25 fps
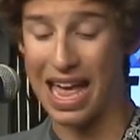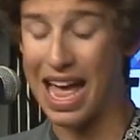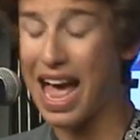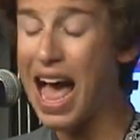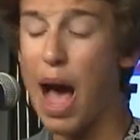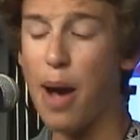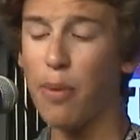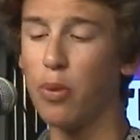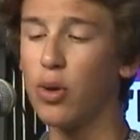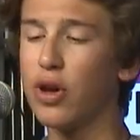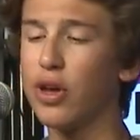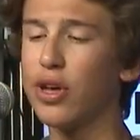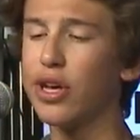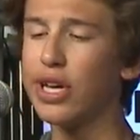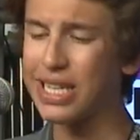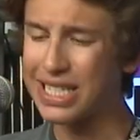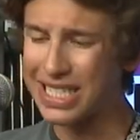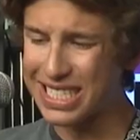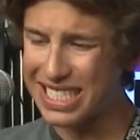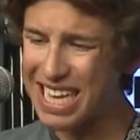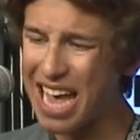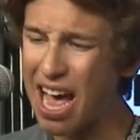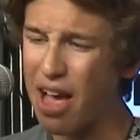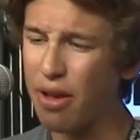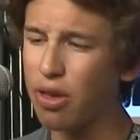I would
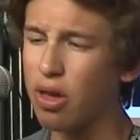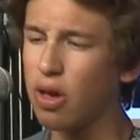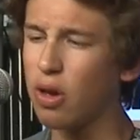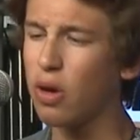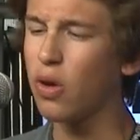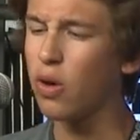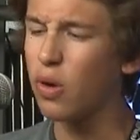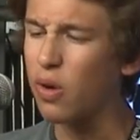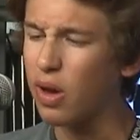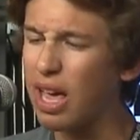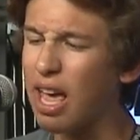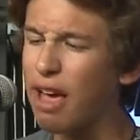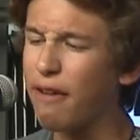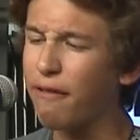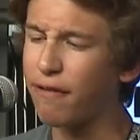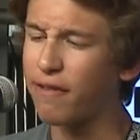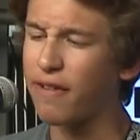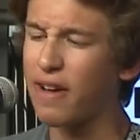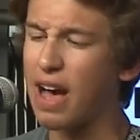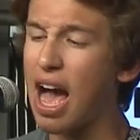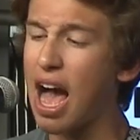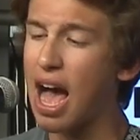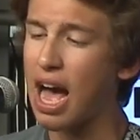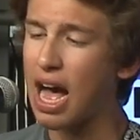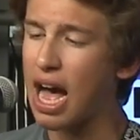tell you if
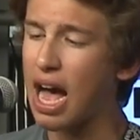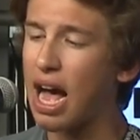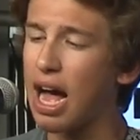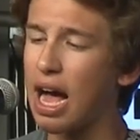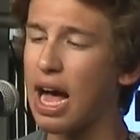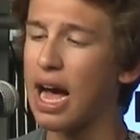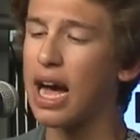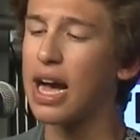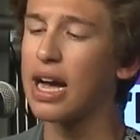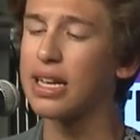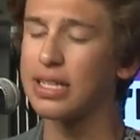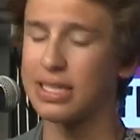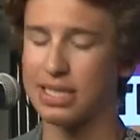I, I, I